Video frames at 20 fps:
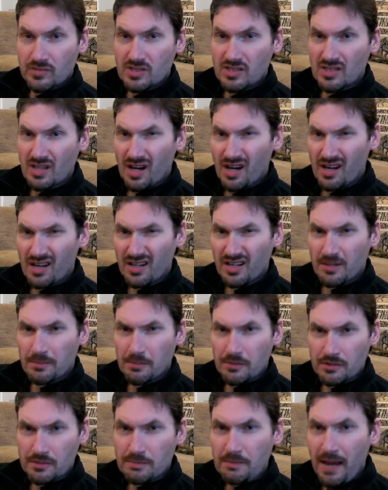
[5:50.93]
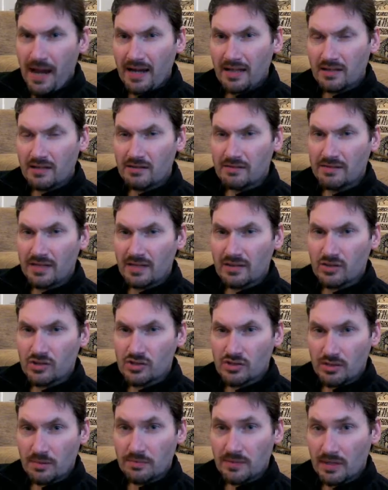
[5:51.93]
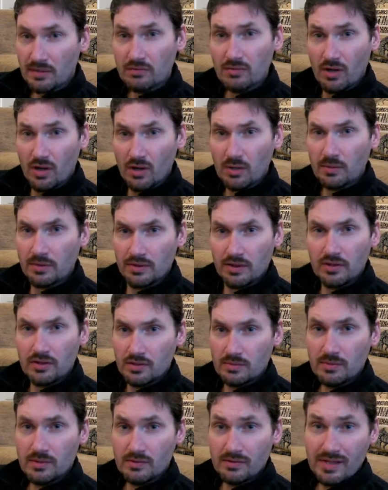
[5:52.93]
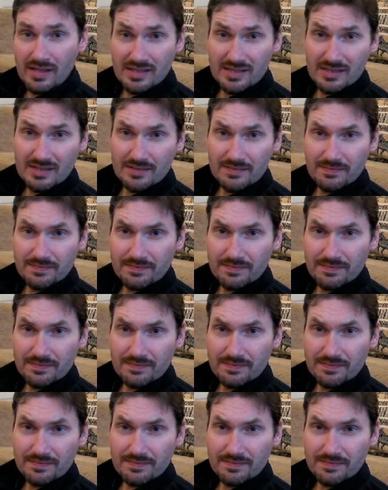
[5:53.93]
dark perspective that there's something wrong with the human race.